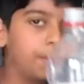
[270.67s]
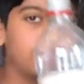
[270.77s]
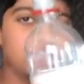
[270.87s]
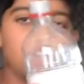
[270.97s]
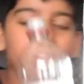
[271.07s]
you
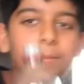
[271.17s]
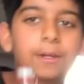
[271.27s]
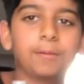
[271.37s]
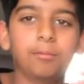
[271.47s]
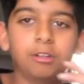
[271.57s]
know, we,
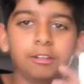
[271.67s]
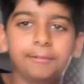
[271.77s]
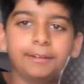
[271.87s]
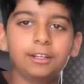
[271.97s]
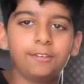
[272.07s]
we,
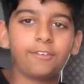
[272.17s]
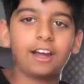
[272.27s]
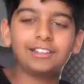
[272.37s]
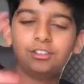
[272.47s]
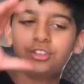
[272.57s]
we'd advise
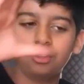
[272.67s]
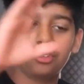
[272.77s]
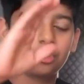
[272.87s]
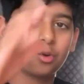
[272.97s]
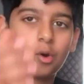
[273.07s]
you to use an,
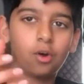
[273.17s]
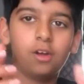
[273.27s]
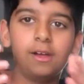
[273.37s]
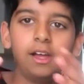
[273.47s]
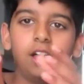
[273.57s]
or a,